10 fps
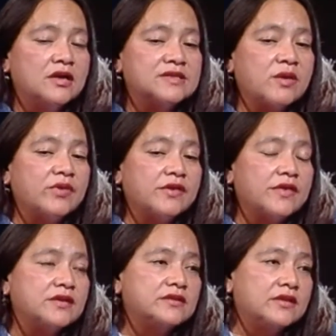some of the
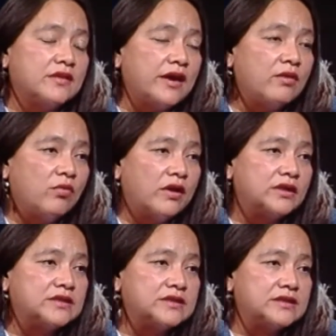things that they
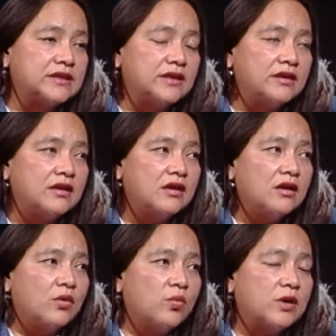wanted to see
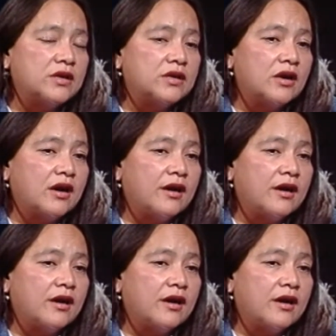were